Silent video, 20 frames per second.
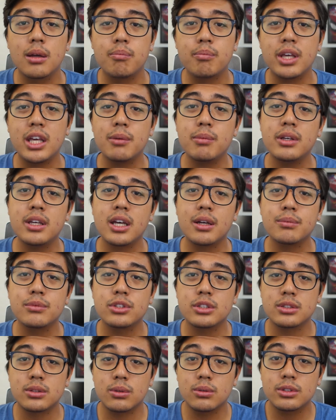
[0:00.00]
Maybe I'm
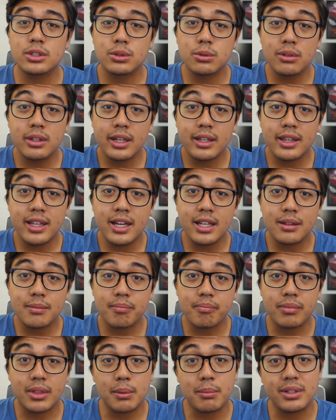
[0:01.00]
just old school like that,
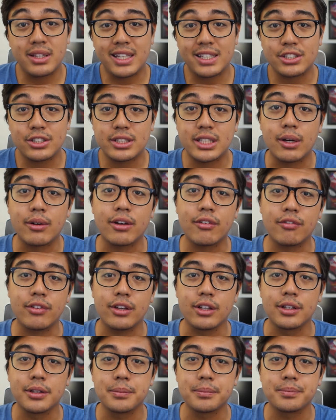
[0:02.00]
but that's just how I
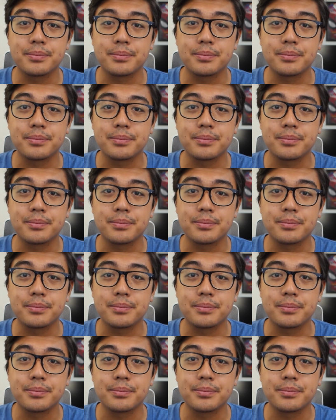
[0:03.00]
feel.